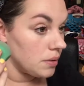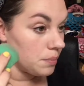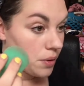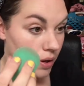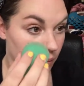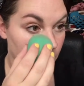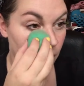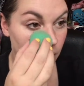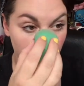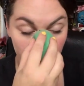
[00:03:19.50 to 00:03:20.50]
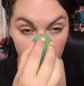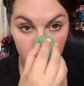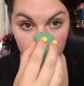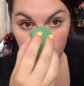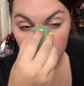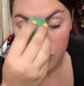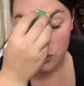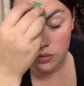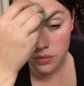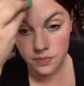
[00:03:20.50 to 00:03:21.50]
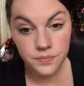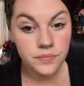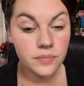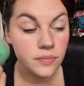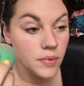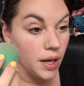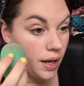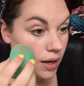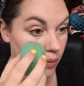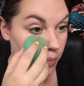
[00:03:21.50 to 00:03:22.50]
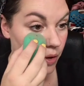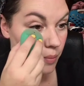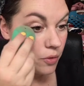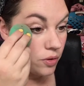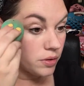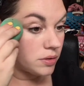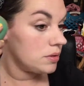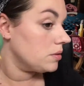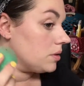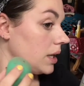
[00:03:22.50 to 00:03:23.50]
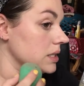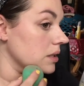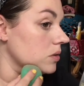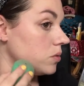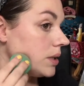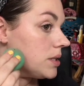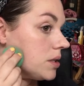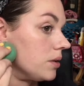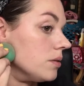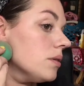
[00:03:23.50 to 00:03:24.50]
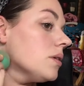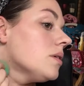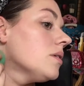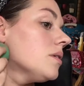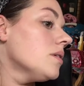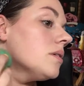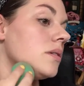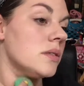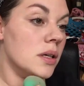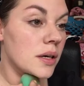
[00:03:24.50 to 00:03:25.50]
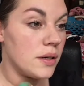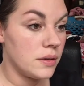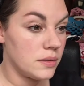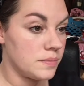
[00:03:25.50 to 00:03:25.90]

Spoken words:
putting my Rimmel 8-hour primer on, as I always do. So